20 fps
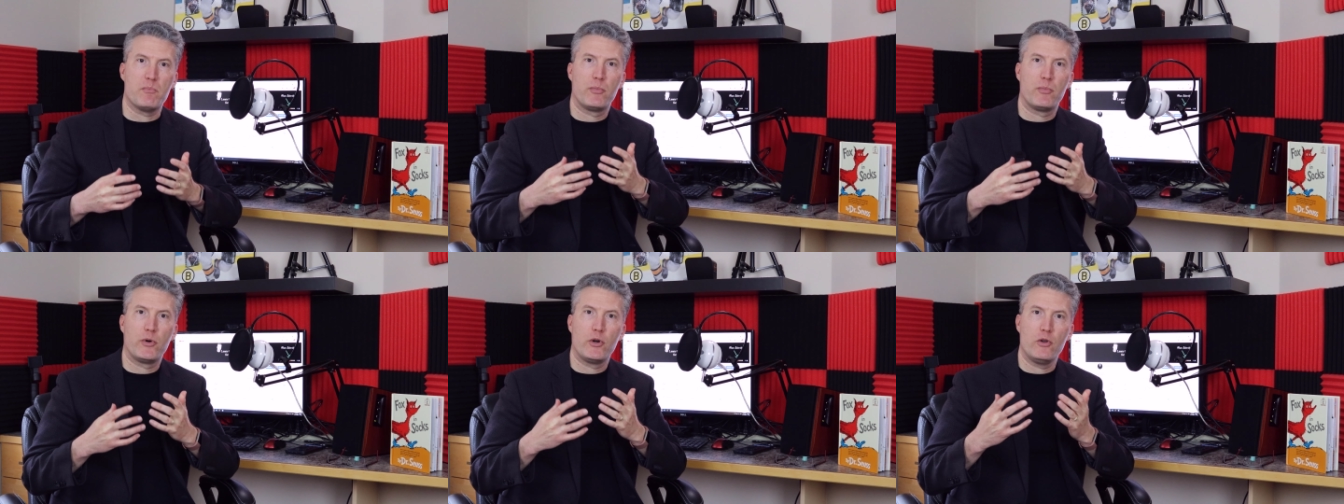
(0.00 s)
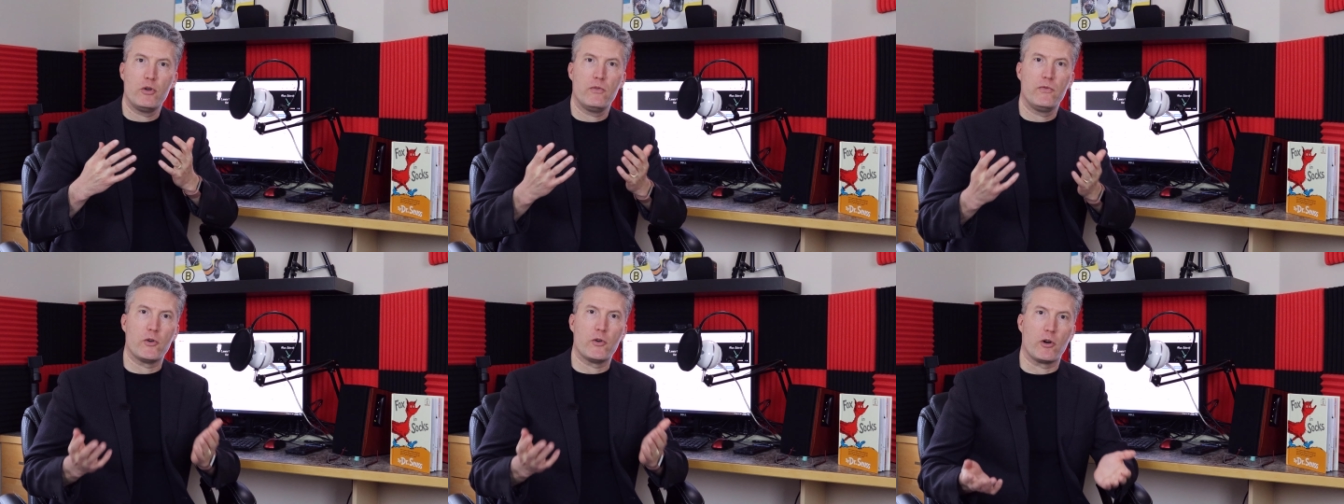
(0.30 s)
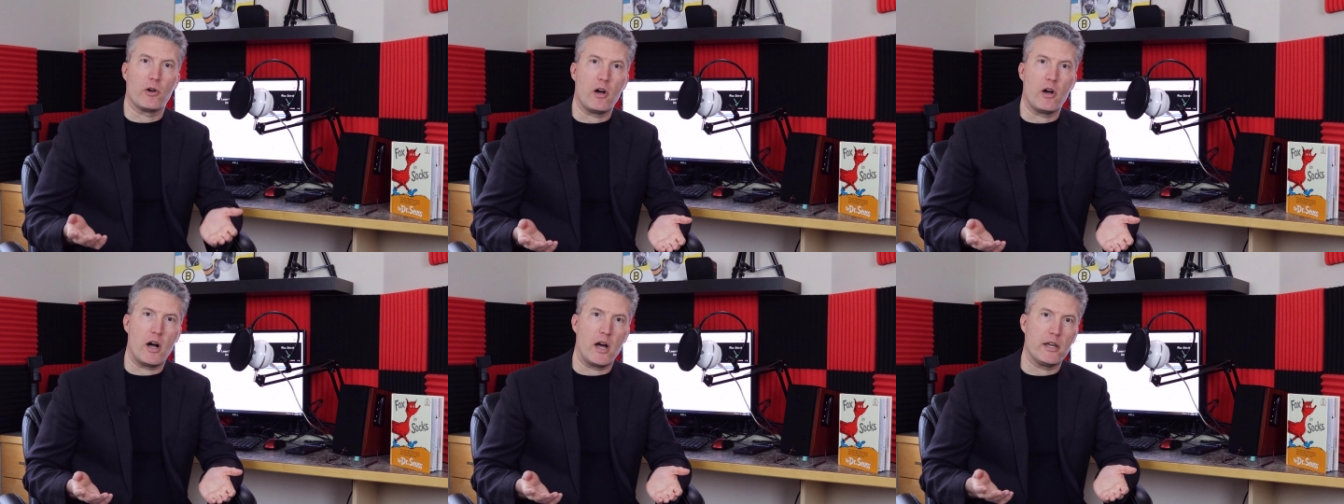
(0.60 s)
improve
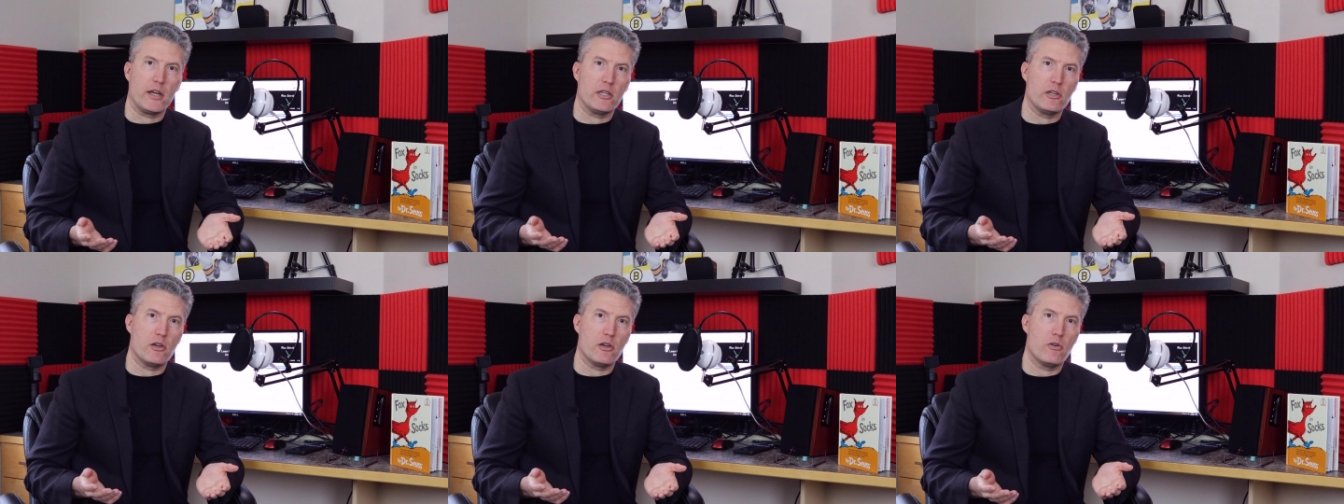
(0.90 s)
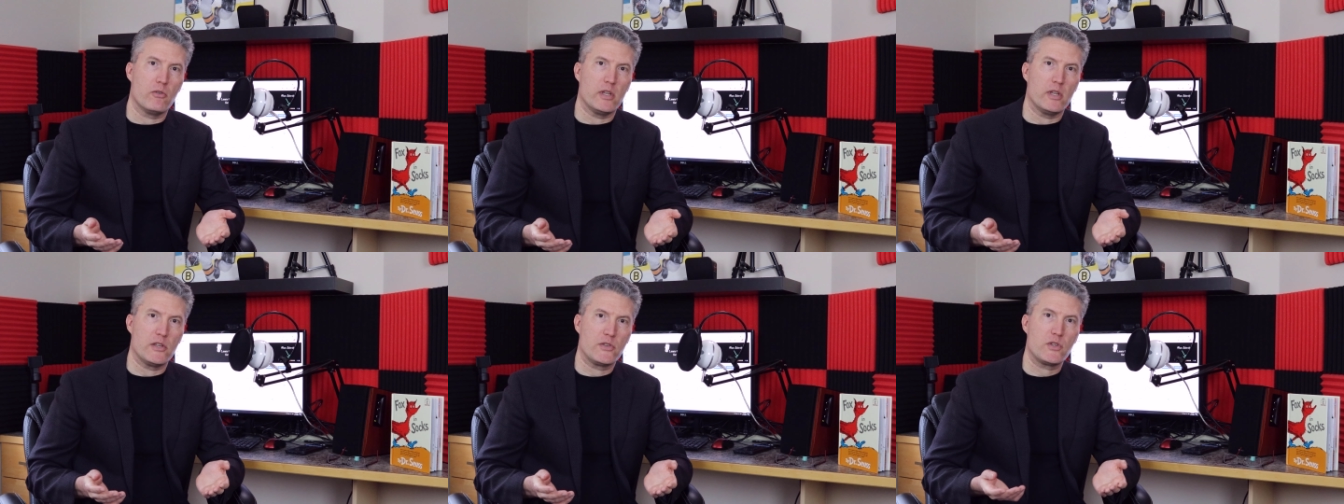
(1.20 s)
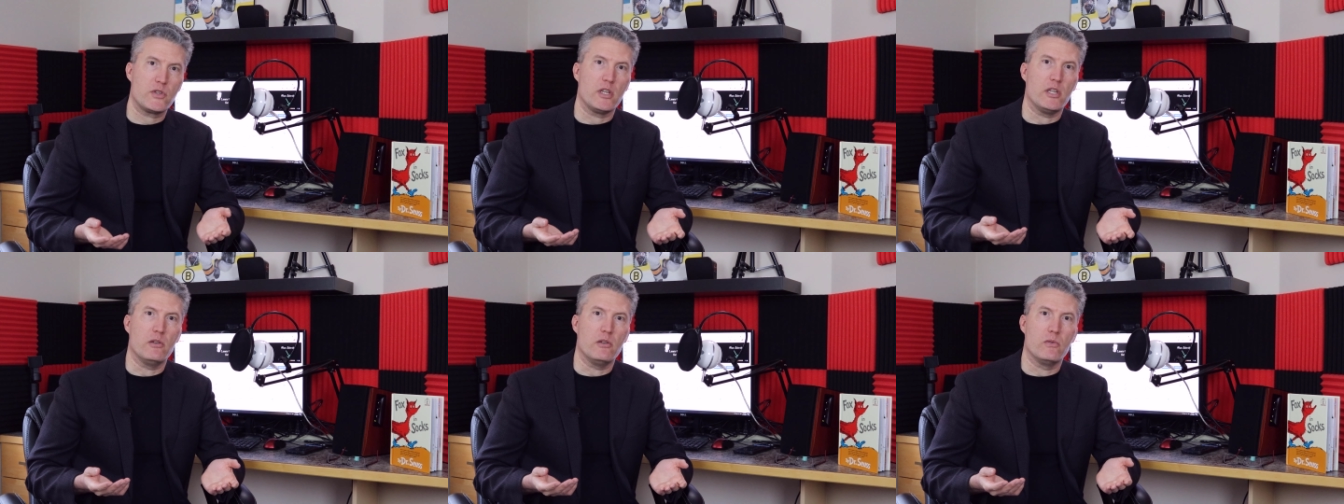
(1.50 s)
your audio
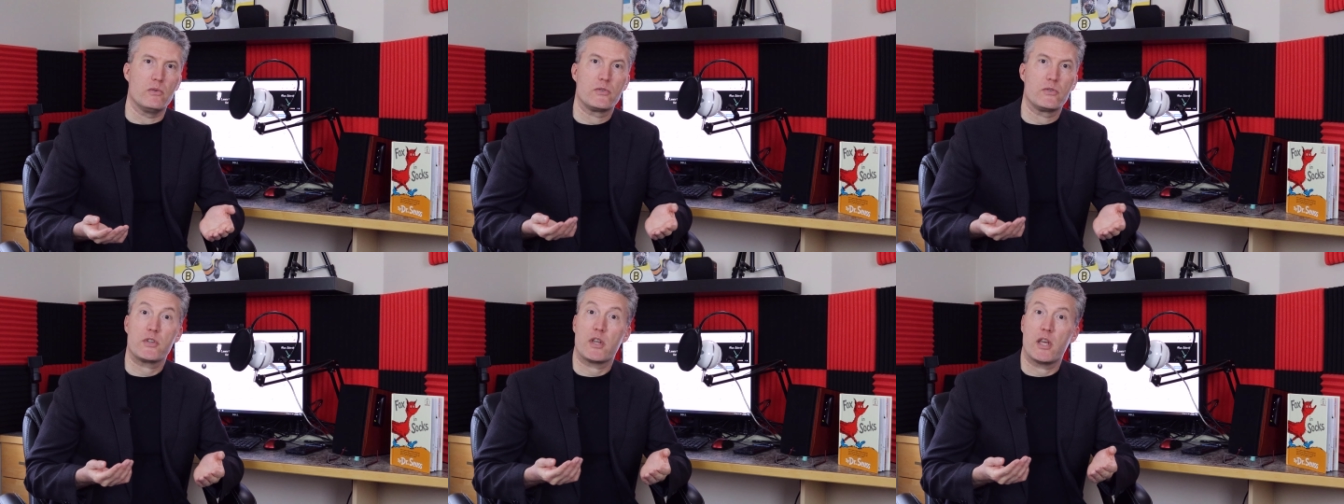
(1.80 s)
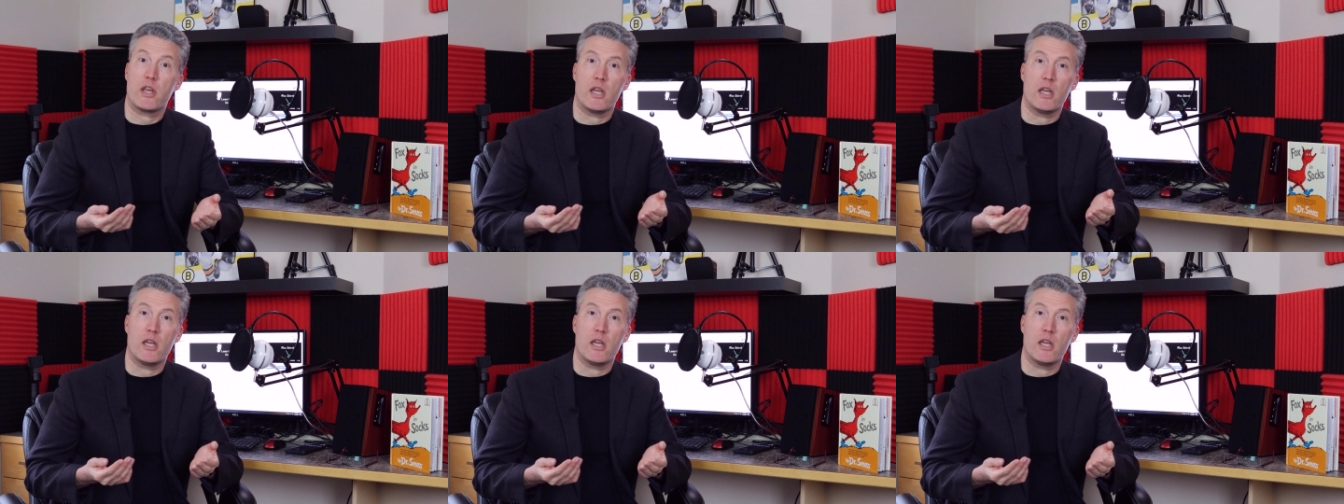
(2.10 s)
is to use